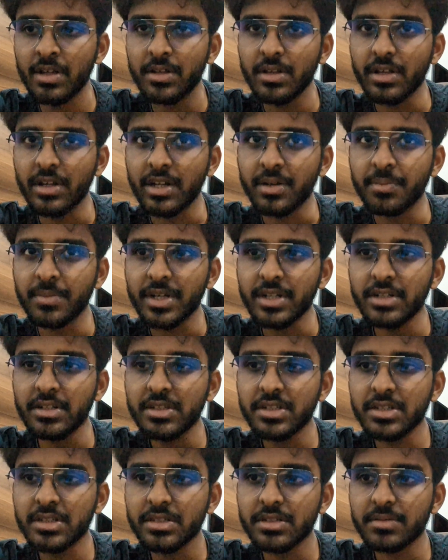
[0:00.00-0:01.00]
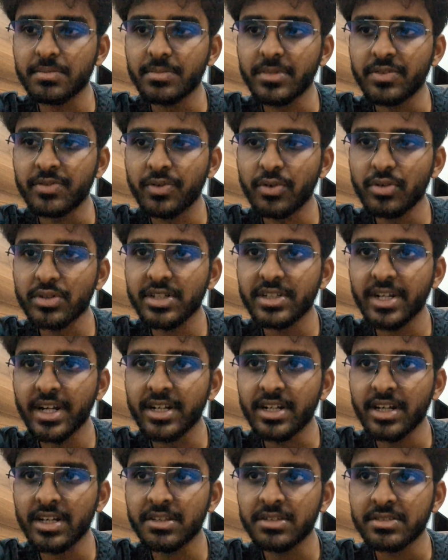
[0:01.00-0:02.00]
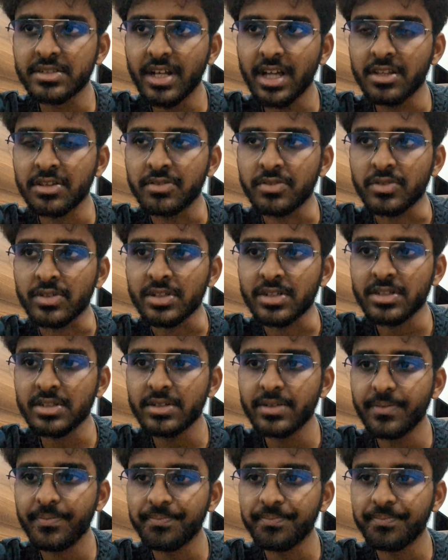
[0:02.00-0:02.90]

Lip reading: It means before the data is transferred,